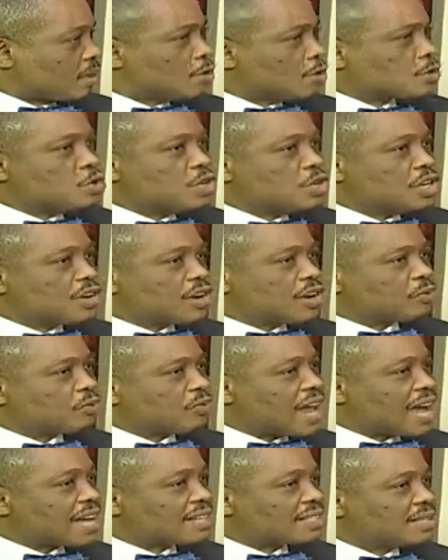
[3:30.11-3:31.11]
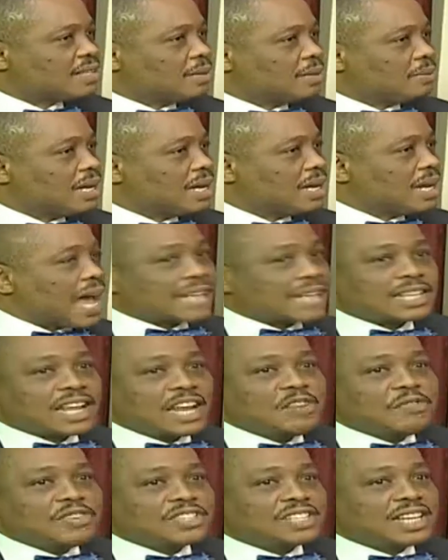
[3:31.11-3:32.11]
So they red flagged him and started
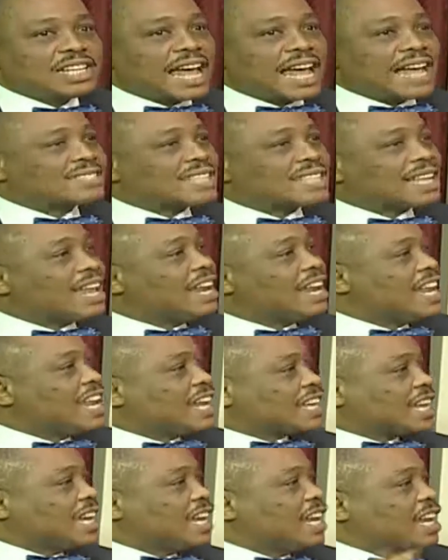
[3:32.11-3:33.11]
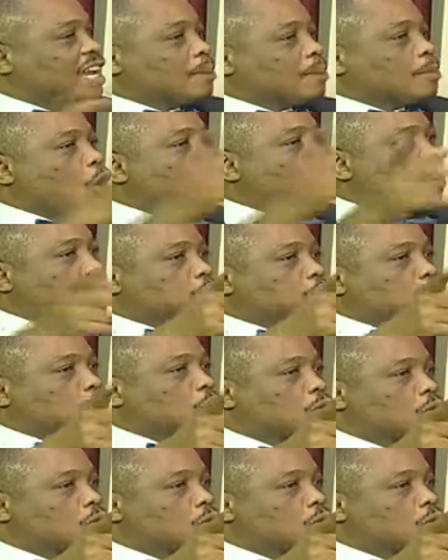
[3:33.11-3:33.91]
investigating and started linking him up to.